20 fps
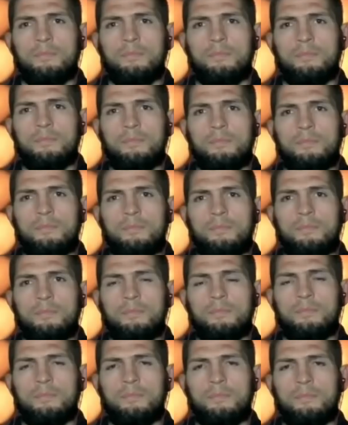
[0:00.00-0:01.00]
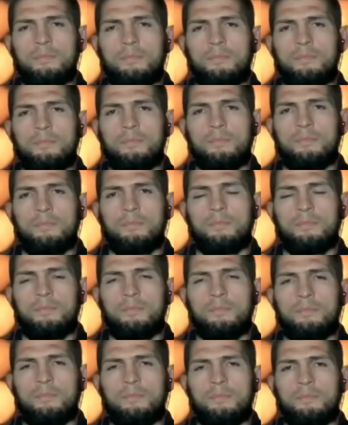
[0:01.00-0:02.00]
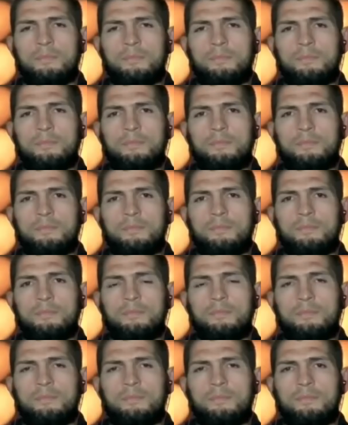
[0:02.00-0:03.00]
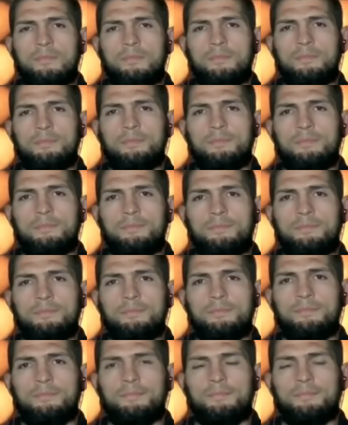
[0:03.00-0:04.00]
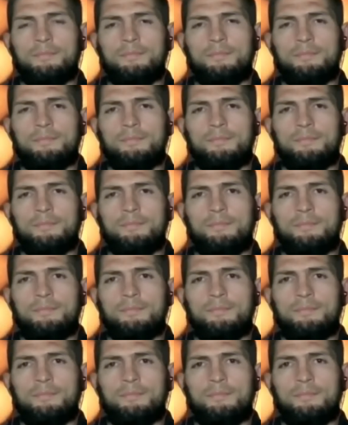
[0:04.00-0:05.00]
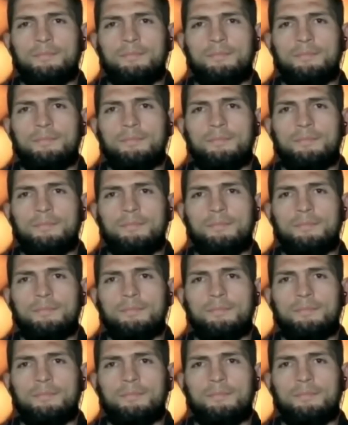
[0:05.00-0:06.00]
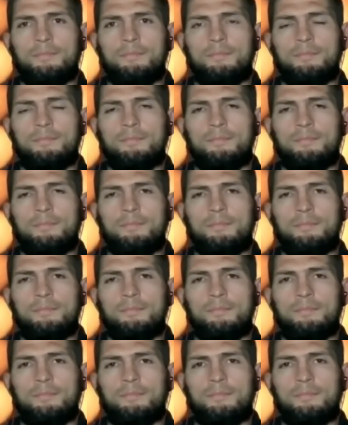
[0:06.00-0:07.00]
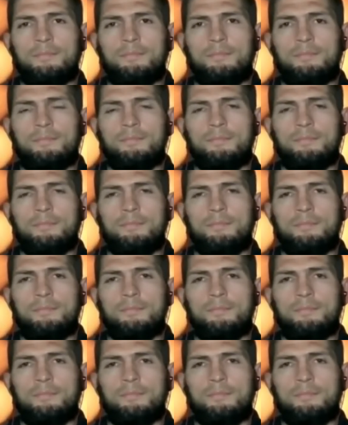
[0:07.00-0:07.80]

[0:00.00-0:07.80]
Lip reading: This person isn't speaking.